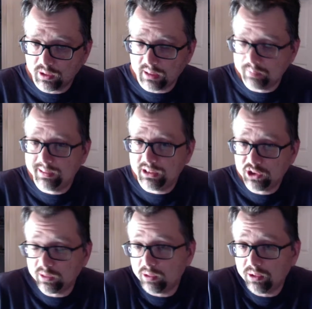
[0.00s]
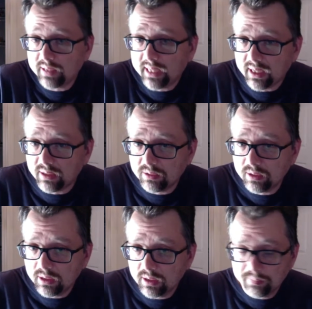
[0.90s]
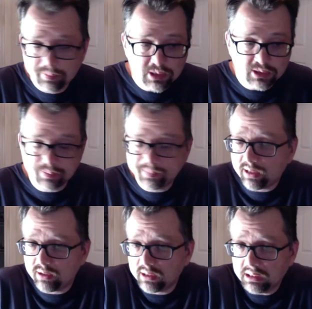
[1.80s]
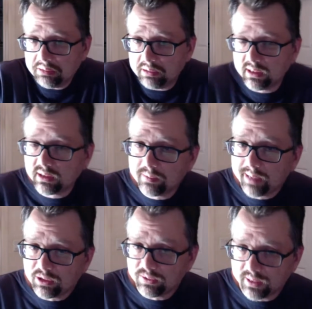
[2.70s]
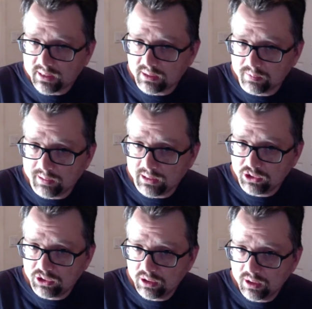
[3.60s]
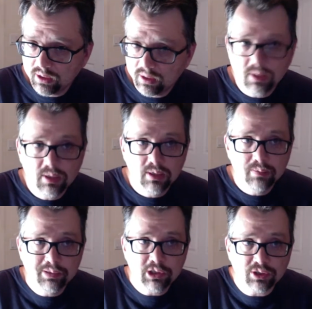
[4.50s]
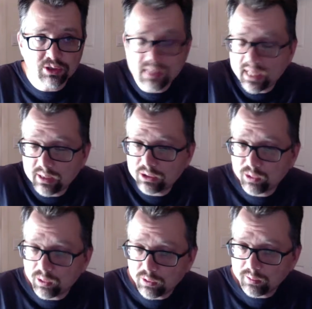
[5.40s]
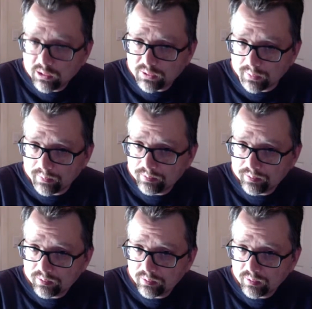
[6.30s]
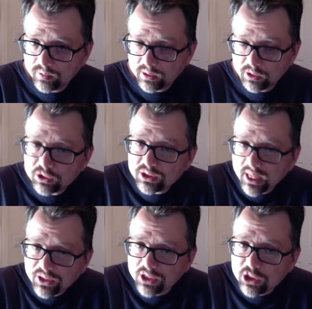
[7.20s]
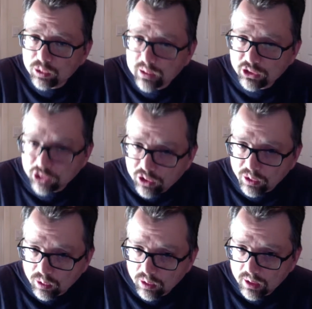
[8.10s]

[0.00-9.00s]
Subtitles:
to impeach him? Well, you can't, because apparently it doesn't matter if he gets impeached, because the Congress won't remove him. There's nothing you can do